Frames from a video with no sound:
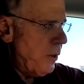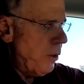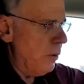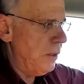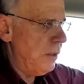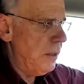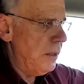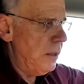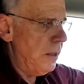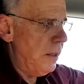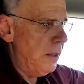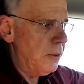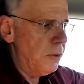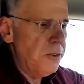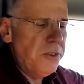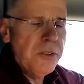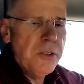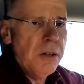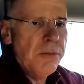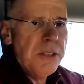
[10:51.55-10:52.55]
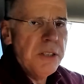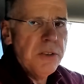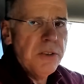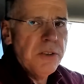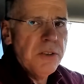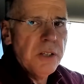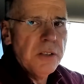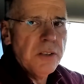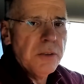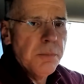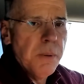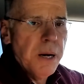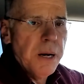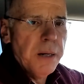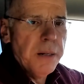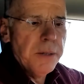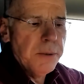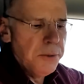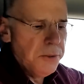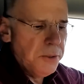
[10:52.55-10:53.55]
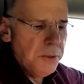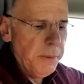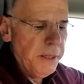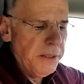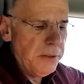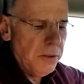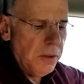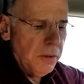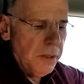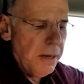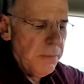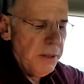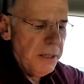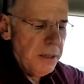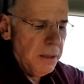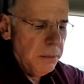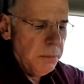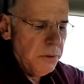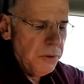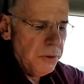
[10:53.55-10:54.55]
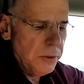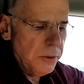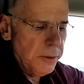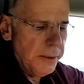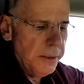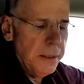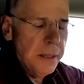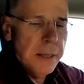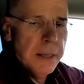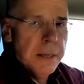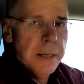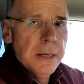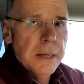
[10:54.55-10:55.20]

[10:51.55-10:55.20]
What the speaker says: We only need 176 miles to make it to Lebanon, Missouri.